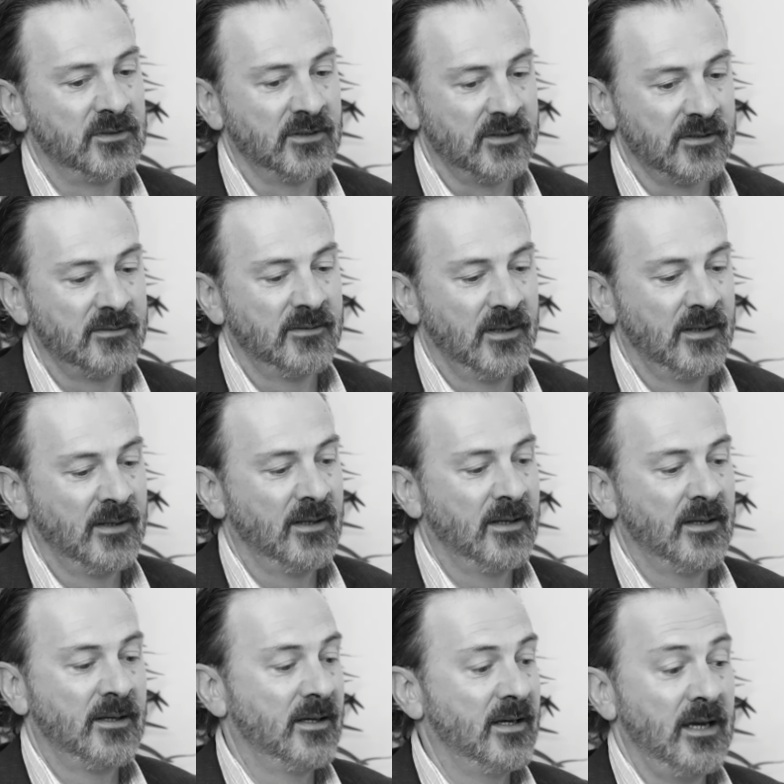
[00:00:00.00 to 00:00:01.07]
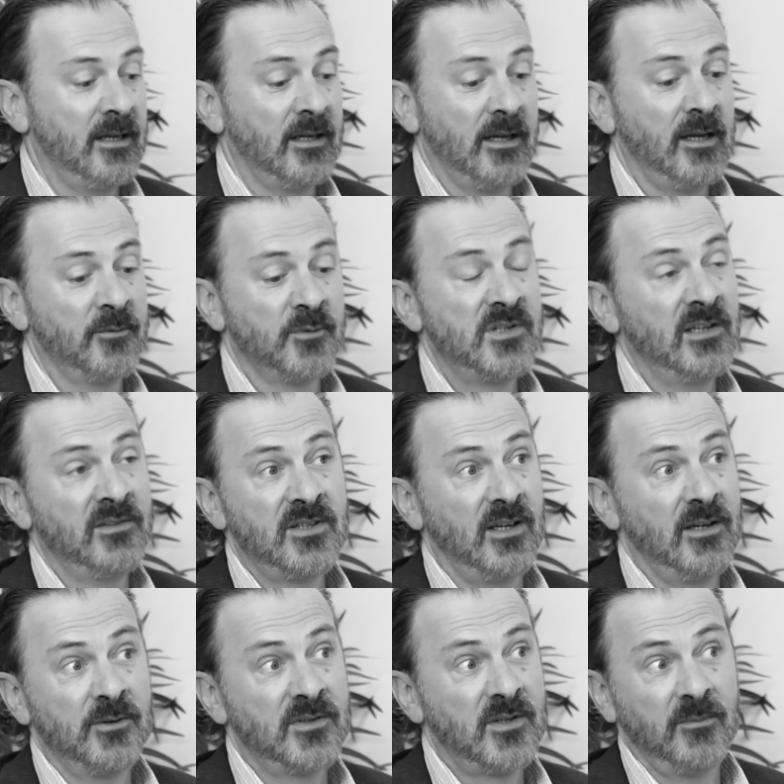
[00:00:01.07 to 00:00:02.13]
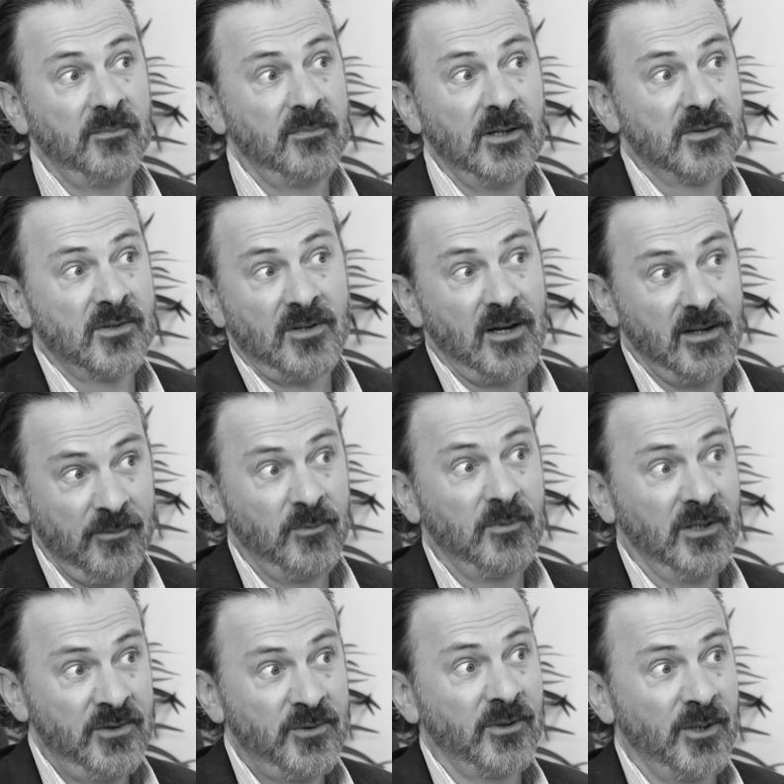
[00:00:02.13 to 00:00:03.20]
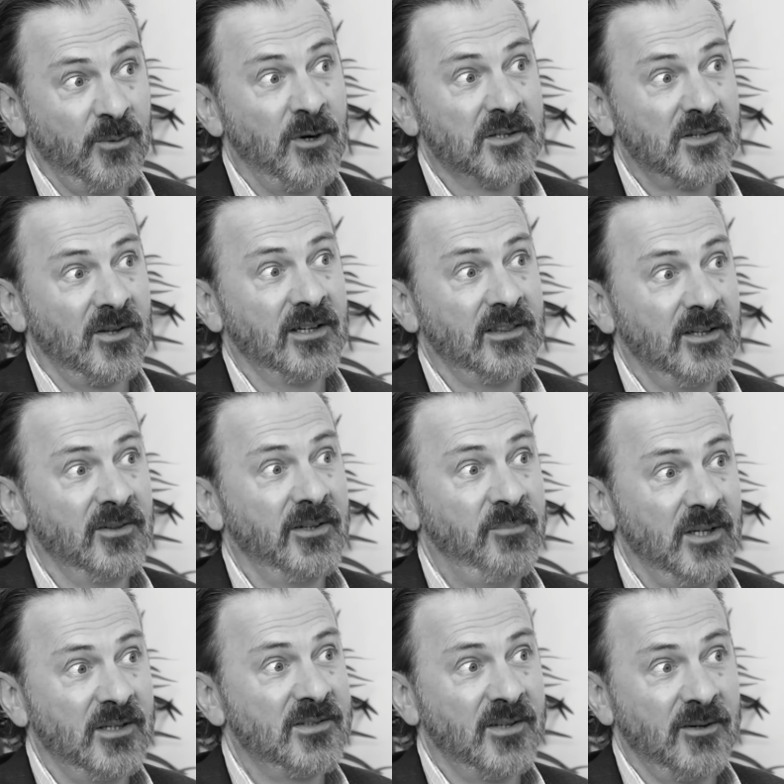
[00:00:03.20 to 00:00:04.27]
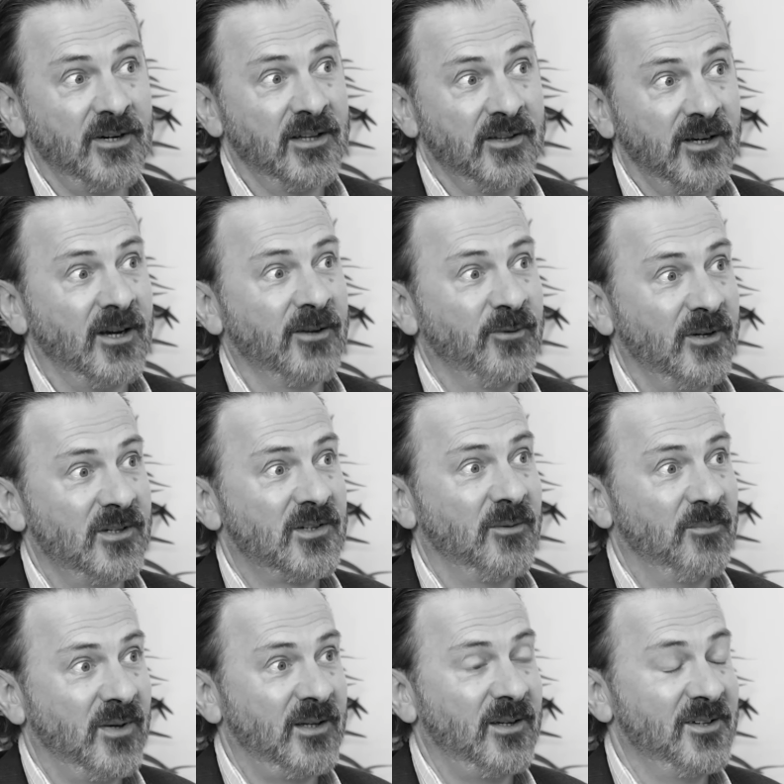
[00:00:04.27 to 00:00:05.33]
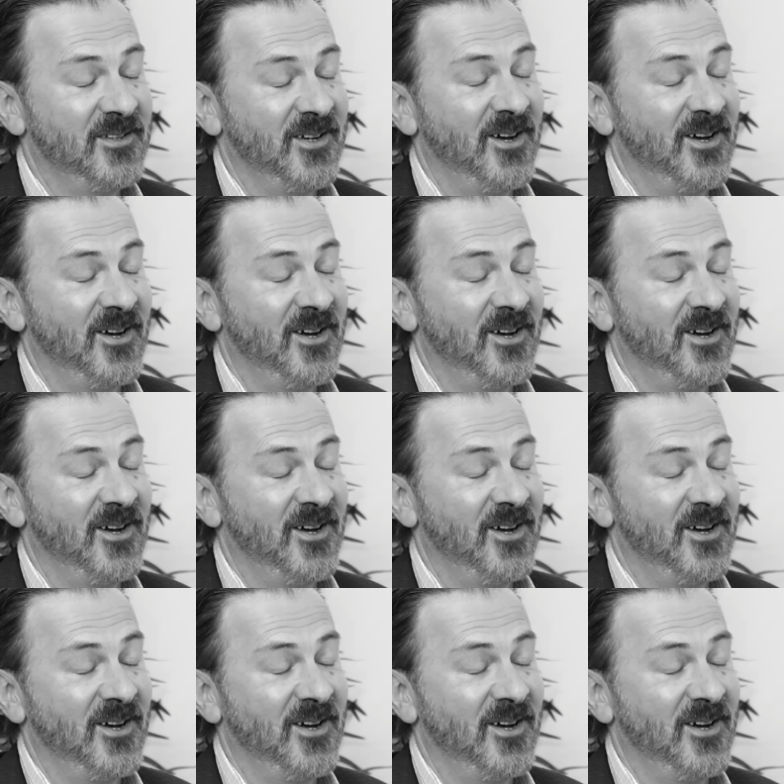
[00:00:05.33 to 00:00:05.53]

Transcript: to and, and it was into it was it was like it literally was like the Olympics. There were other countries competing